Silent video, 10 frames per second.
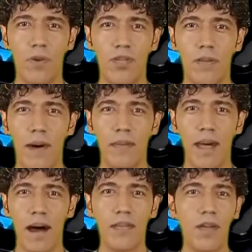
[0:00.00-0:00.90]
What should be
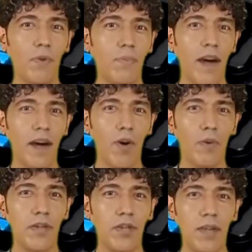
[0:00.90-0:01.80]
the ideal blood
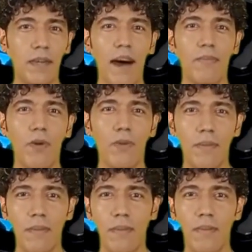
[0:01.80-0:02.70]
oxygen
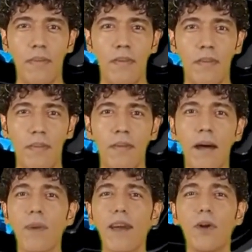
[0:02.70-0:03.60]
level?
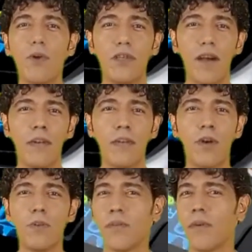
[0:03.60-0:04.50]
A medical term
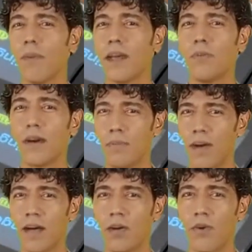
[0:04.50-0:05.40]
used for measuring
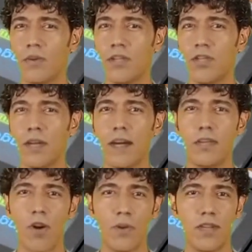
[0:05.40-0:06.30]
blood oxygen
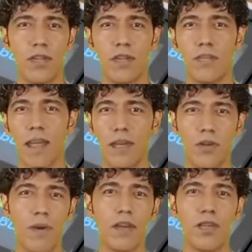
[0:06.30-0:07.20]
is oxygen
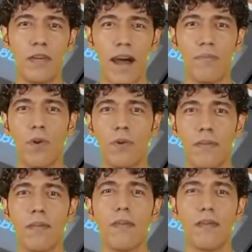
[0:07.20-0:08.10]
saturation level.
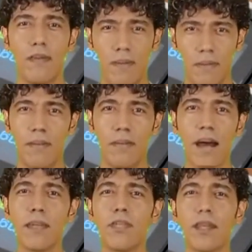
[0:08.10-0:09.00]

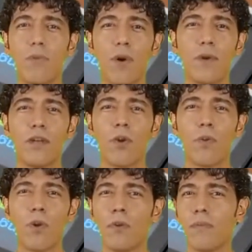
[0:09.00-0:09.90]
Let's see what the
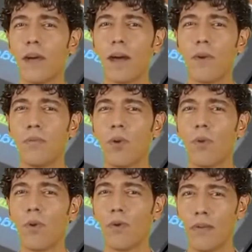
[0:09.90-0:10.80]
normal, below
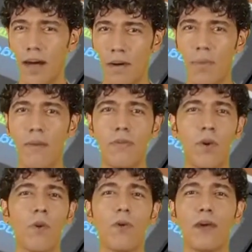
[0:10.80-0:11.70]
normal, and above
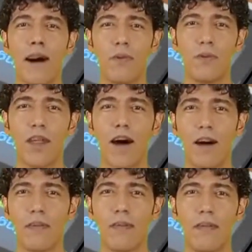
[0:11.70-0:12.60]
normal levels
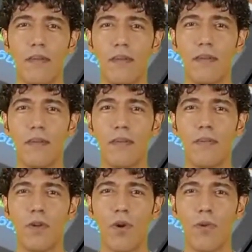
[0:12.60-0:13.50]
are.
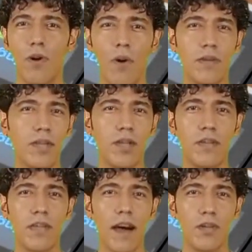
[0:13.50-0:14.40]
Normal
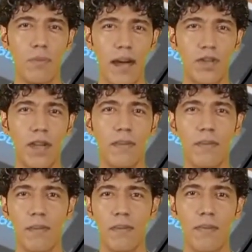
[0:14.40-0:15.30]
oxygen saturation.